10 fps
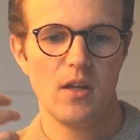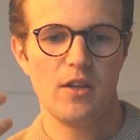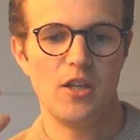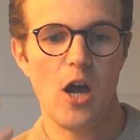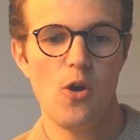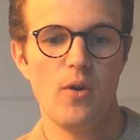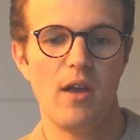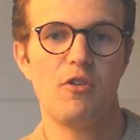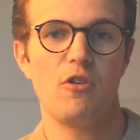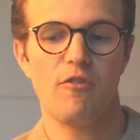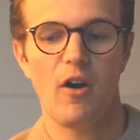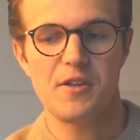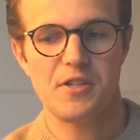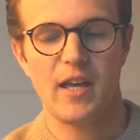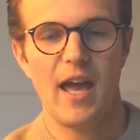Know if you're
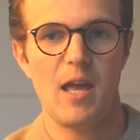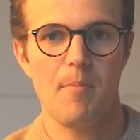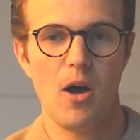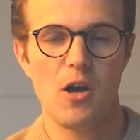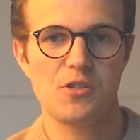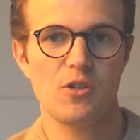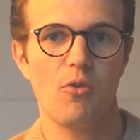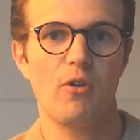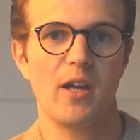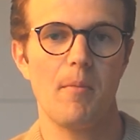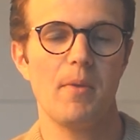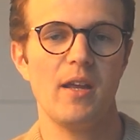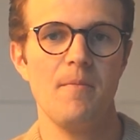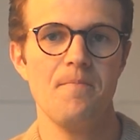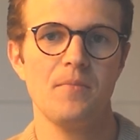advising a person or a
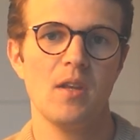company.